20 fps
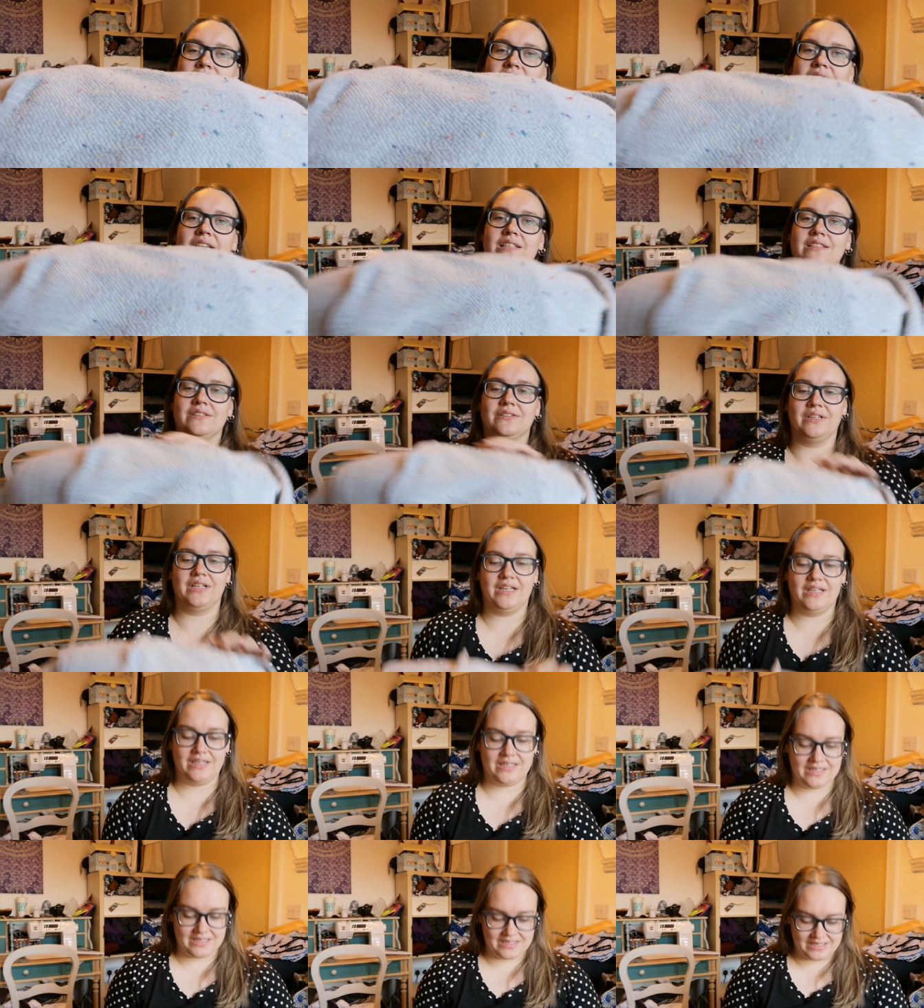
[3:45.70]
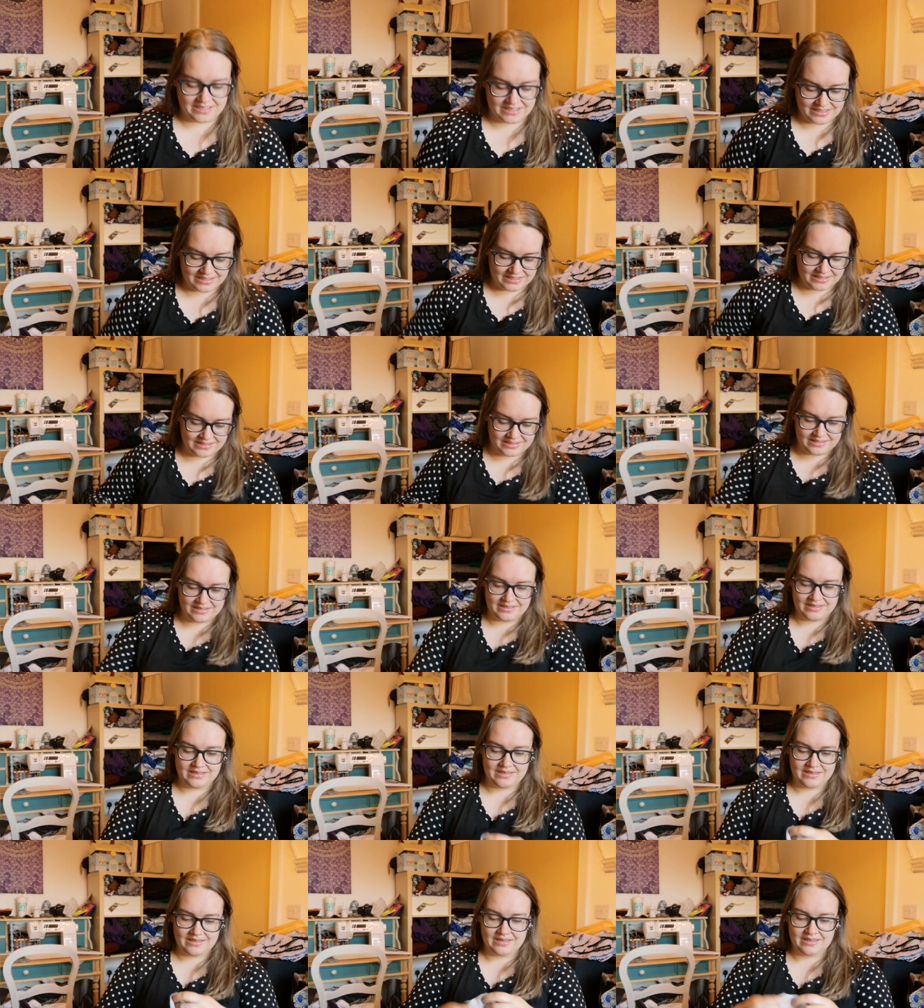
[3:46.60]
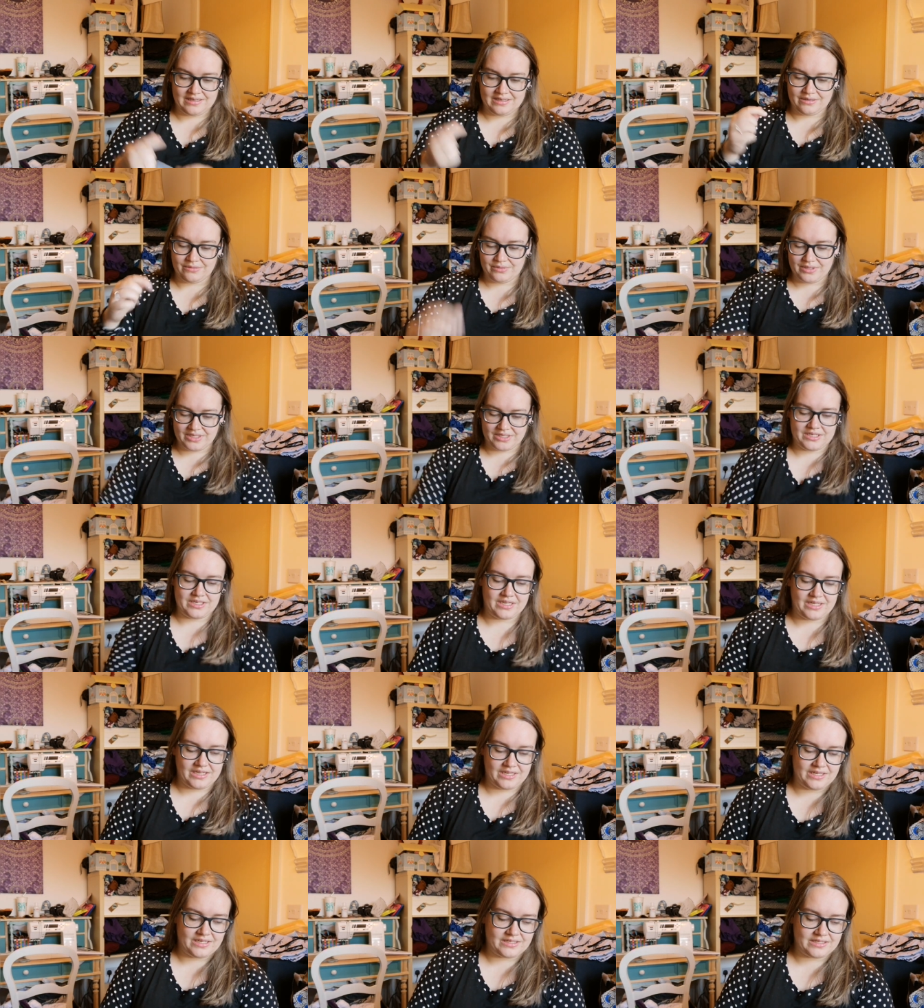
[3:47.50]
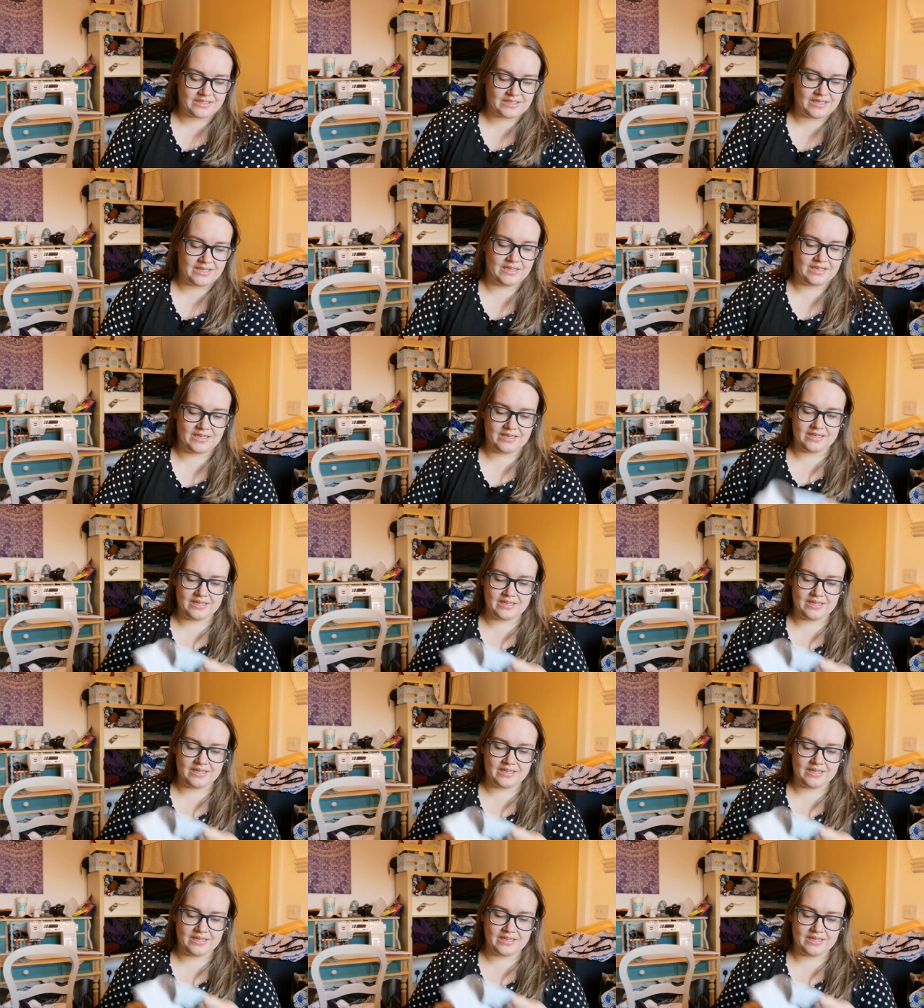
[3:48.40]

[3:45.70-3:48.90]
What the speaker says: flecks on it, which is,